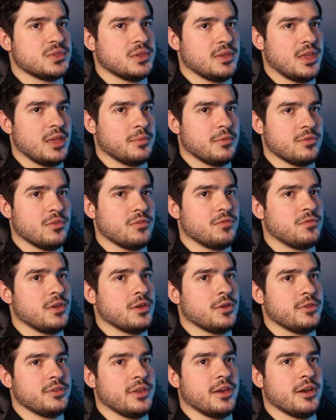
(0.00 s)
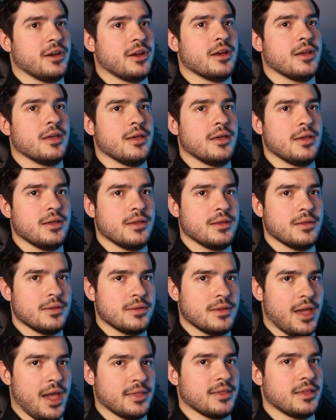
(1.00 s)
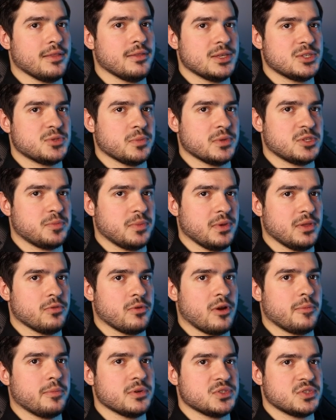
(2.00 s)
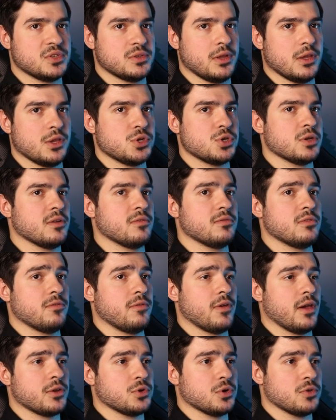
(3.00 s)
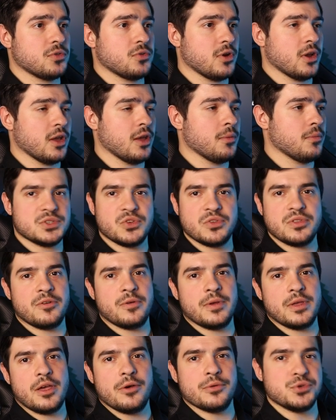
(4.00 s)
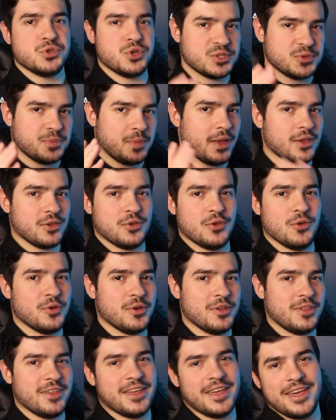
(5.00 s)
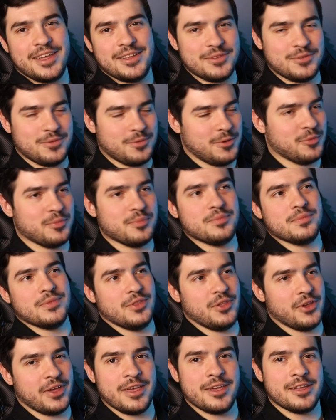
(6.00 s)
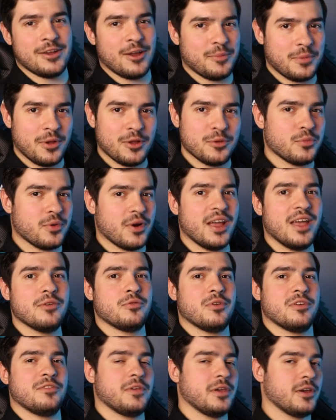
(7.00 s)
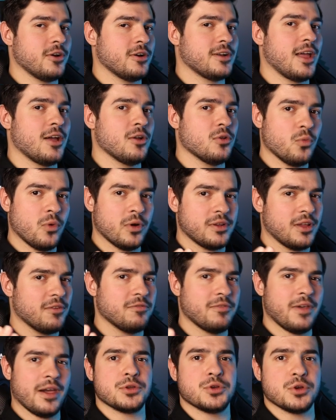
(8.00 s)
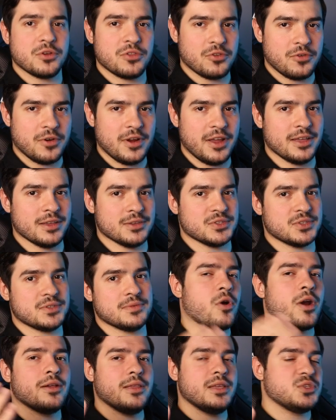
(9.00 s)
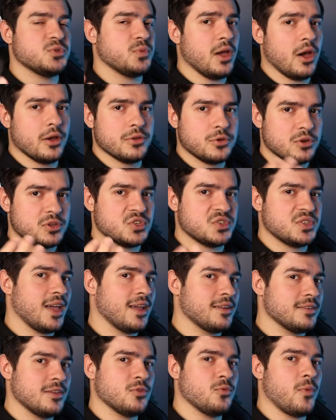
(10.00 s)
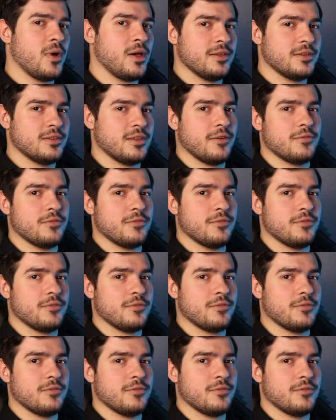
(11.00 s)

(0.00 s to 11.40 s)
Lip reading: is the name of the field here. And then this must be the representation of the vector 3. So there we go. Just by Googling it or looking it up on Brave, we figured out what a vector 3 is. Or at least we understand it well